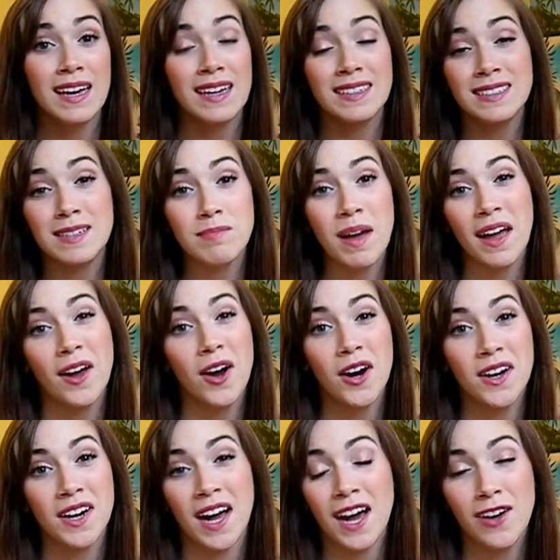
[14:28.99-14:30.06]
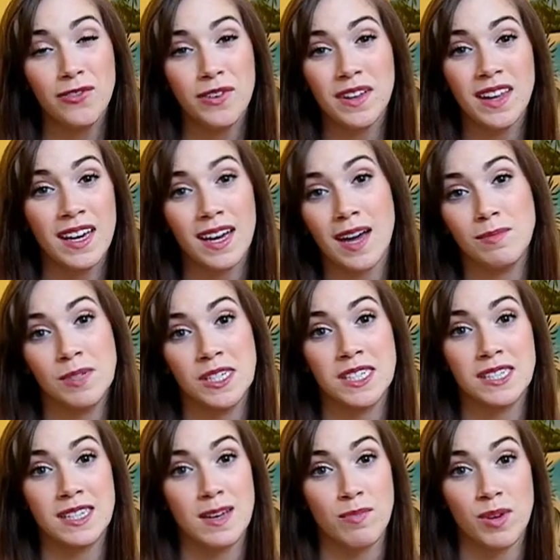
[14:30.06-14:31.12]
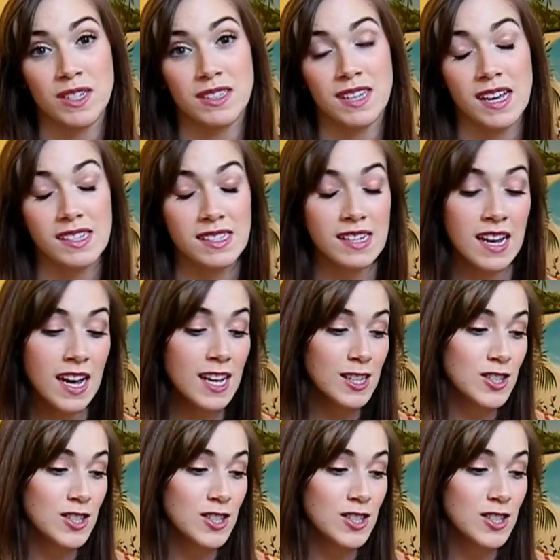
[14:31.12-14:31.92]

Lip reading: Because in my heart, I feel like I'm a Disney princess.